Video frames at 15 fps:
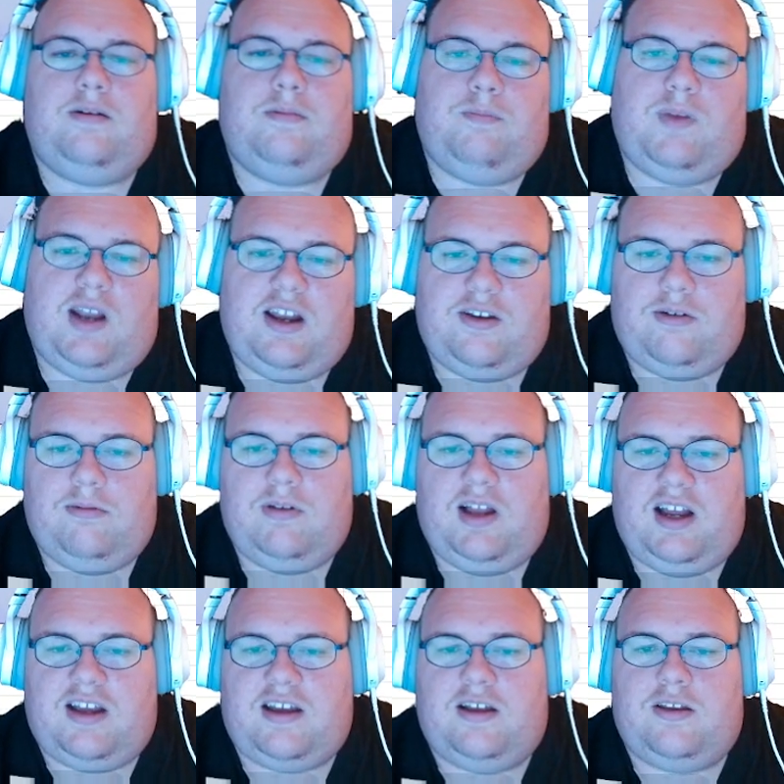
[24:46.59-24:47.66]
but I do
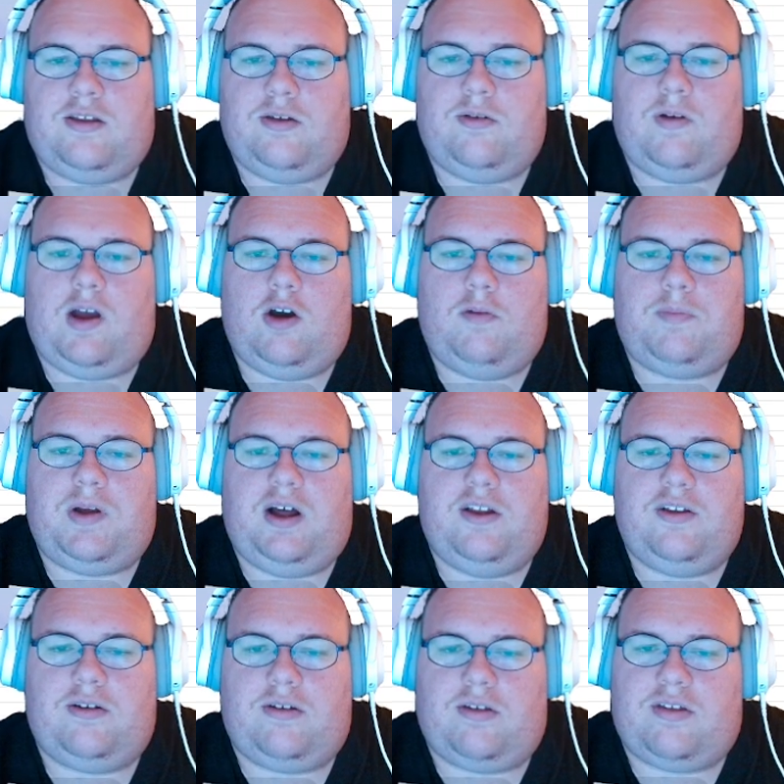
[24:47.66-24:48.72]
like to help
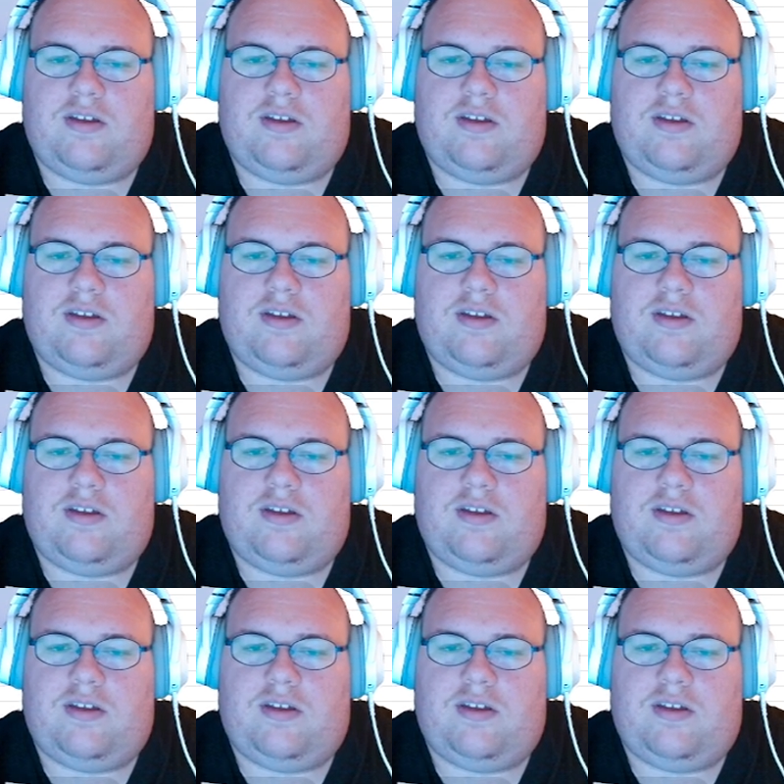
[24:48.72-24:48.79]
others